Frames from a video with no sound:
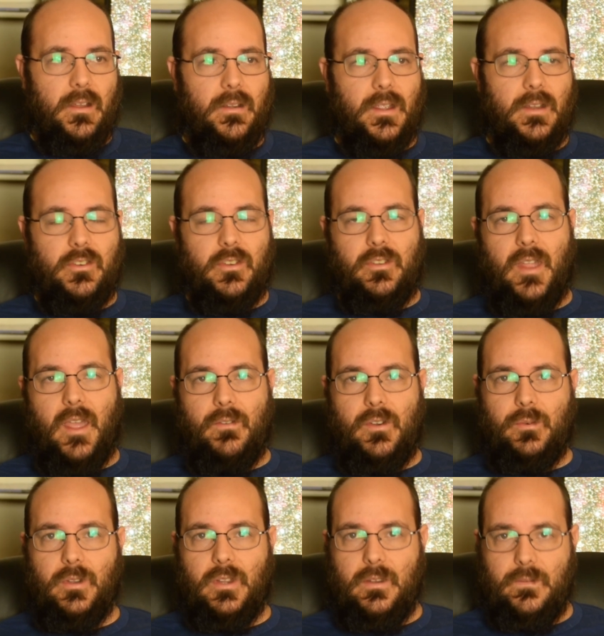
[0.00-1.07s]
and I just haven't
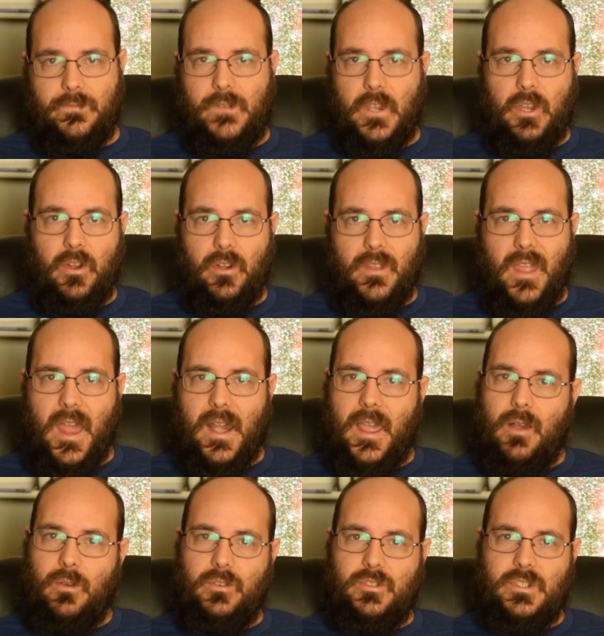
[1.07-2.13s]
really figured that
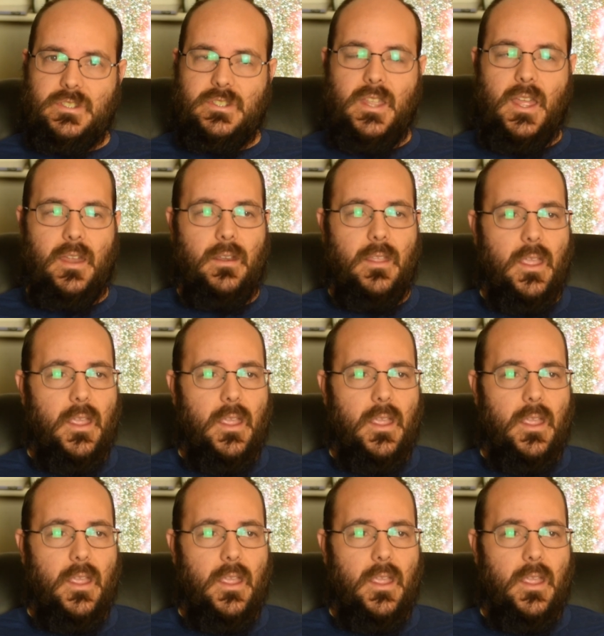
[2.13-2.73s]
out just yet.